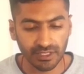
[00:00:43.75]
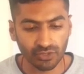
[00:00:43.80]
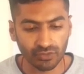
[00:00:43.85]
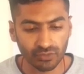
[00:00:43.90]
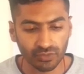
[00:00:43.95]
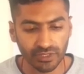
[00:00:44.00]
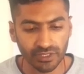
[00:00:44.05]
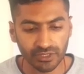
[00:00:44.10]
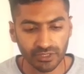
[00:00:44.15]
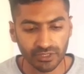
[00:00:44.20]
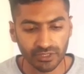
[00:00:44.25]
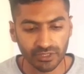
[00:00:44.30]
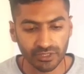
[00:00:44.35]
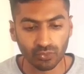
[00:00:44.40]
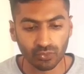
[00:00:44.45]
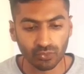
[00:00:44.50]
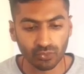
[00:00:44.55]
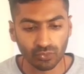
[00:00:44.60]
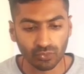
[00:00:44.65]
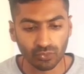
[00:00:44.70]
only
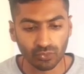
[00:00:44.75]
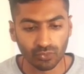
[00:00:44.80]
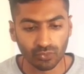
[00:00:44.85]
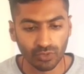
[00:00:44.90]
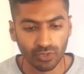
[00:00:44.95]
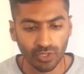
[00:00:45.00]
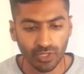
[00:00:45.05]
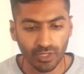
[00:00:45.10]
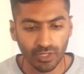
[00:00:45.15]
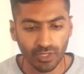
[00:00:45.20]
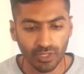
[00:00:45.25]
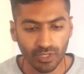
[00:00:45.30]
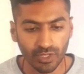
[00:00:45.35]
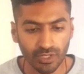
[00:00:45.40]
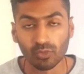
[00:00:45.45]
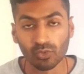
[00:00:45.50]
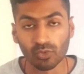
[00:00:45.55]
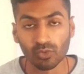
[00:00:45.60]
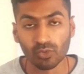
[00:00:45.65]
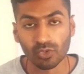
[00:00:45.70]
two
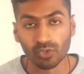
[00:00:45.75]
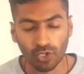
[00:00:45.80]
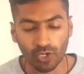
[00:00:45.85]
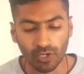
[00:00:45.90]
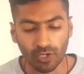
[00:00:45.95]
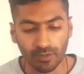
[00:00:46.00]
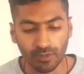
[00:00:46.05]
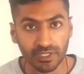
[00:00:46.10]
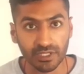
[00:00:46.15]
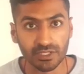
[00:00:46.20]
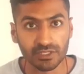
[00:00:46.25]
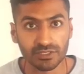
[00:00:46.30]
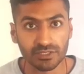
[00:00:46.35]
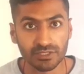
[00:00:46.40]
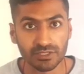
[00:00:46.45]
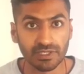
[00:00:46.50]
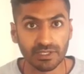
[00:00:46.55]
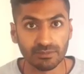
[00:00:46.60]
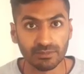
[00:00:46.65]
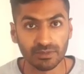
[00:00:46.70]
Boolean operators
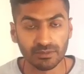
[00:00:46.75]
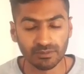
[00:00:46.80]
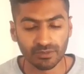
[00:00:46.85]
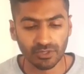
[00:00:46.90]
available.